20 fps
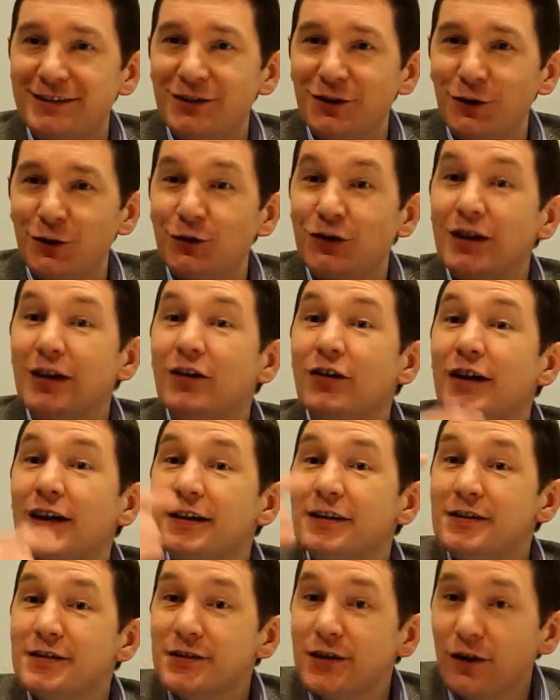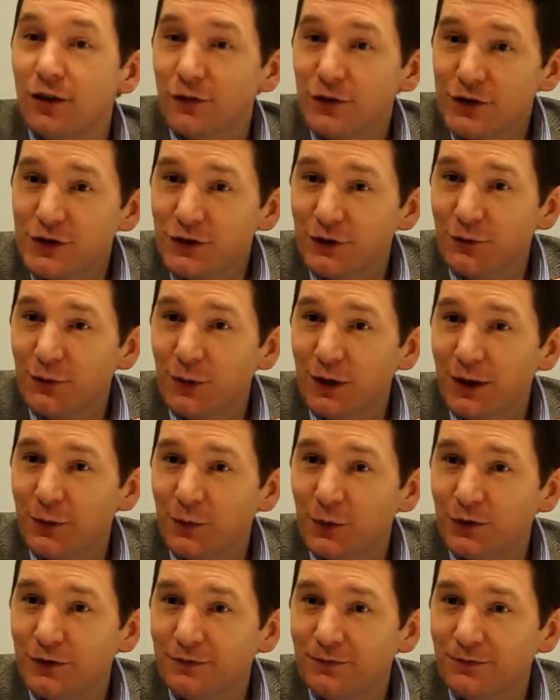So they're in service of
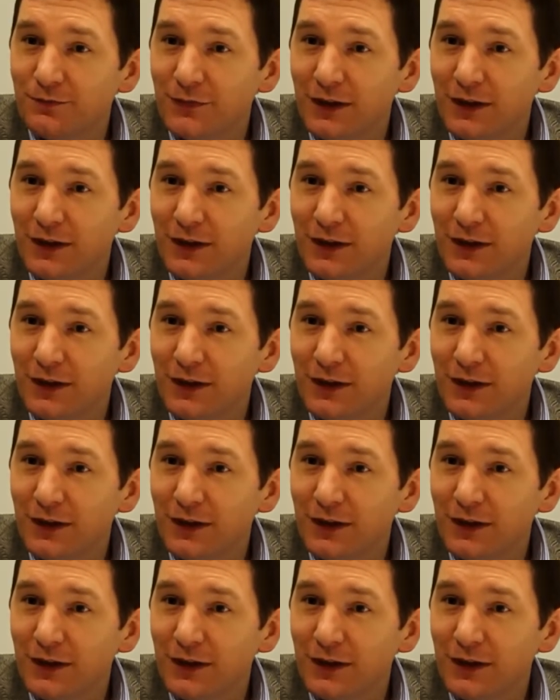people.